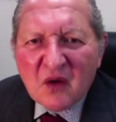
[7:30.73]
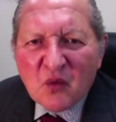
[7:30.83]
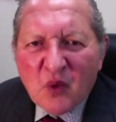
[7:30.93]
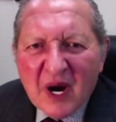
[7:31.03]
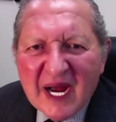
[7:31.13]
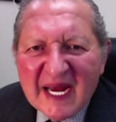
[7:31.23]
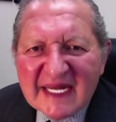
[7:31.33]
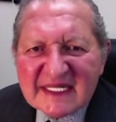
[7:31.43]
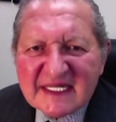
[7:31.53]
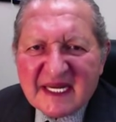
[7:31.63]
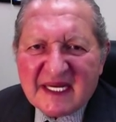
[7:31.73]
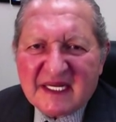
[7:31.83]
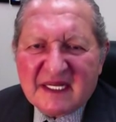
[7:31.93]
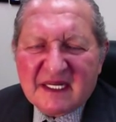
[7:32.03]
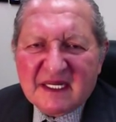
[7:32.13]
Why
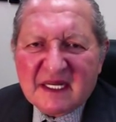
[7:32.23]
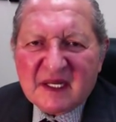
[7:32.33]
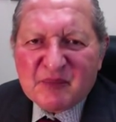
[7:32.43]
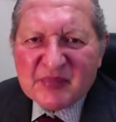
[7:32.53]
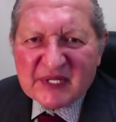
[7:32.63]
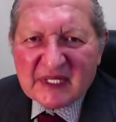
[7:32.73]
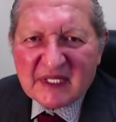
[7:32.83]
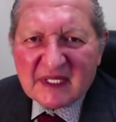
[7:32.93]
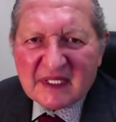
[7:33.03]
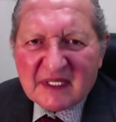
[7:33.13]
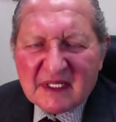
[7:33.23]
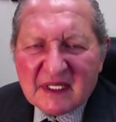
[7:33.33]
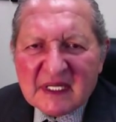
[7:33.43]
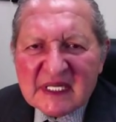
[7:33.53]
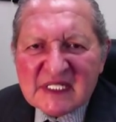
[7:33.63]
take a pill,
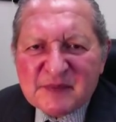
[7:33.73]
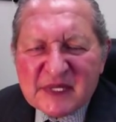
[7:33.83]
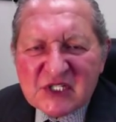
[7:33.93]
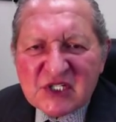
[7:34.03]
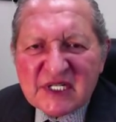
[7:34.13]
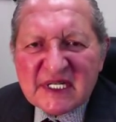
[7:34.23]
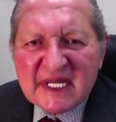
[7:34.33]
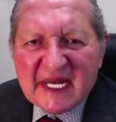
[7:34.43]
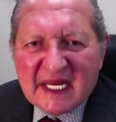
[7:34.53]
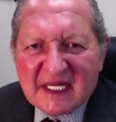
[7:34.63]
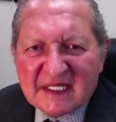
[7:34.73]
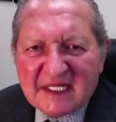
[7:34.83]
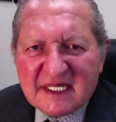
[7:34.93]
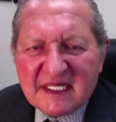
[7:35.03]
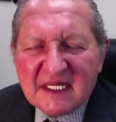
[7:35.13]
especially in the
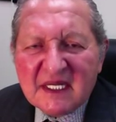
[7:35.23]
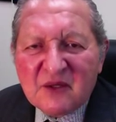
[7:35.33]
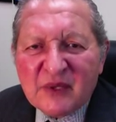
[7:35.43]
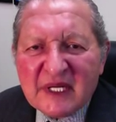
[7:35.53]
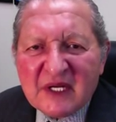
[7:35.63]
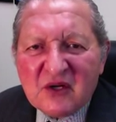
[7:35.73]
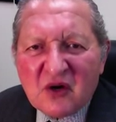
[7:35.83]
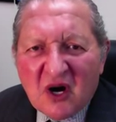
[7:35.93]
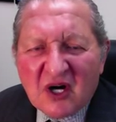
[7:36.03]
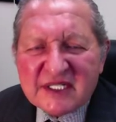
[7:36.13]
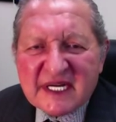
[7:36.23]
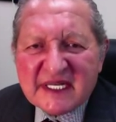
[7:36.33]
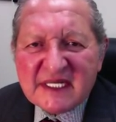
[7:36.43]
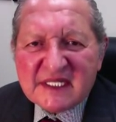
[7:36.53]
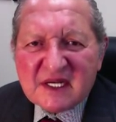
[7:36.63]
elderly, when you are
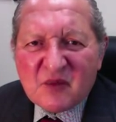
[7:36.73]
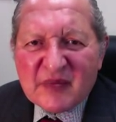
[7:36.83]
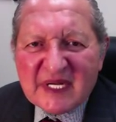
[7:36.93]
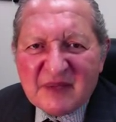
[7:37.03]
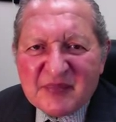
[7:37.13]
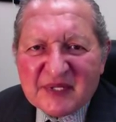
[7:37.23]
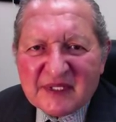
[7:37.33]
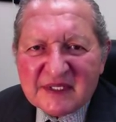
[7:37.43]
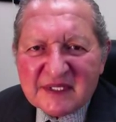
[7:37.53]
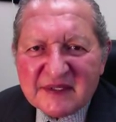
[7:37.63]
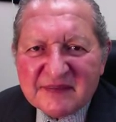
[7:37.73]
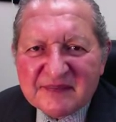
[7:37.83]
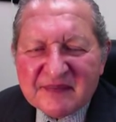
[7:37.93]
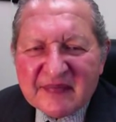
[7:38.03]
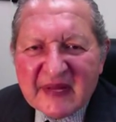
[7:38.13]
taking so many pills?
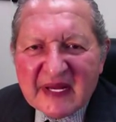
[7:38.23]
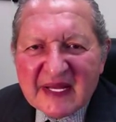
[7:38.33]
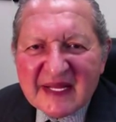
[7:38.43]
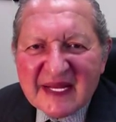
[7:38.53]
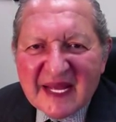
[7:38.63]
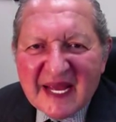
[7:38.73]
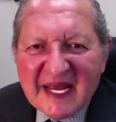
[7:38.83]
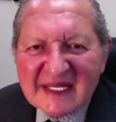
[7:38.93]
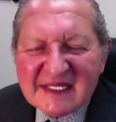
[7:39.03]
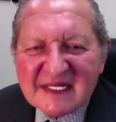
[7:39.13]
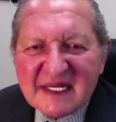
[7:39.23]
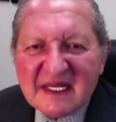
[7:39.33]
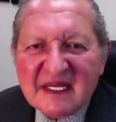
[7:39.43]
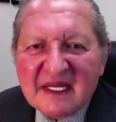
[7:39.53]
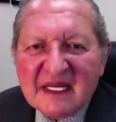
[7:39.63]
The
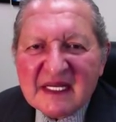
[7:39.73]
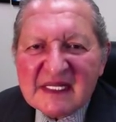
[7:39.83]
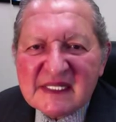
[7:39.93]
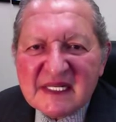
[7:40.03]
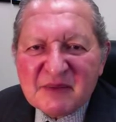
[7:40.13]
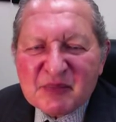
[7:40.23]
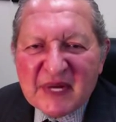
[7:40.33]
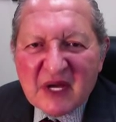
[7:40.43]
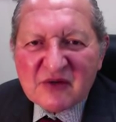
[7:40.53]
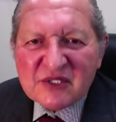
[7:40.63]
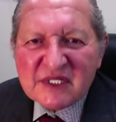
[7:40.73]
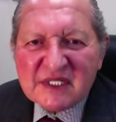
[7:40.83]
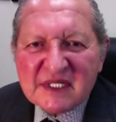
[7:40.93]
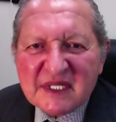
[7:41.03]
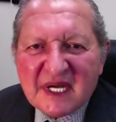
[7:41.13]
answer is
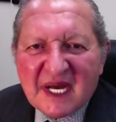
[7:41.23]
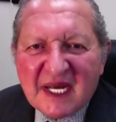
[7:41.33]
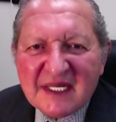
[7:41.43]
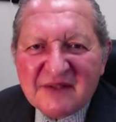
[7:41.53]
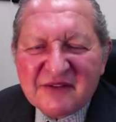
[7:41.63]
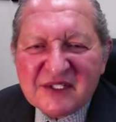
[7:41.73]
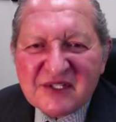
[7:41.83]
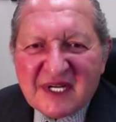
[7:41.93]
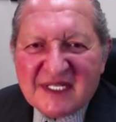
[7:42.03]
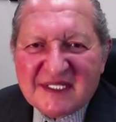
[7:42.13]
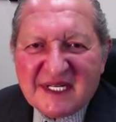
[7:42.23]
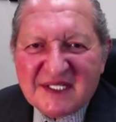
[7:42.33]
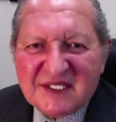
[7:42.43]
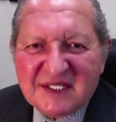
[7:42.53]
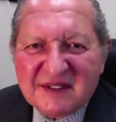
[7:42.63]
hypnosis and guided
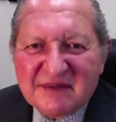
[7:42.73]
visualization.